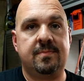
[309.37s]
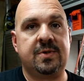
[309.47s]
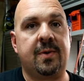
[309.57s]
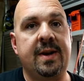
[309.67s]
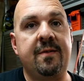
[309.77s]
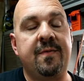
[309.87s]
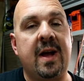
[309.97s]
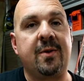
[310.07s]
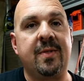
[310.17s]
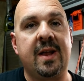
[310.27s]
So I didn't
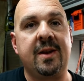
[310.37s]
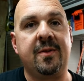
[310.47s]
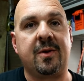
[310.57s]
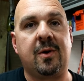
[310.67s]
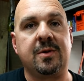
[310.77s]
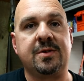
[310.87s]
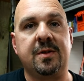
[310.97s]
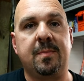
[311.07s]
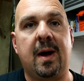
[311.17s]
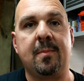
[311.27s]
factor that into the cost of
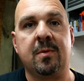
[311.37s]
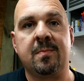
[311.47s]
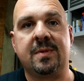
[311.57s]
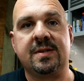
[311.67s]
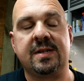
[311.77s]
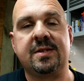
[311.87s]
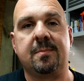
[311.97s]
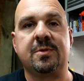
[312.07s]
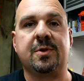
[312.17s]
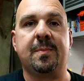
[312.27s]
the bobber because that's
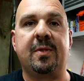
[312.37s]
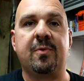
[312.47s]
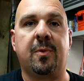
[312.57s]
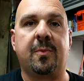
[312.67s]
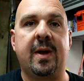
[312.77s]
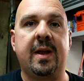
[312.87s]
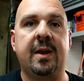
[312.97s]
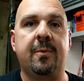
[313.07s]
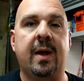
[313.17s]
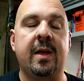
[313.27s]
something that's going to be thrown away
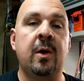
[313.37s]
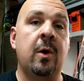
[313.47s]
anyway.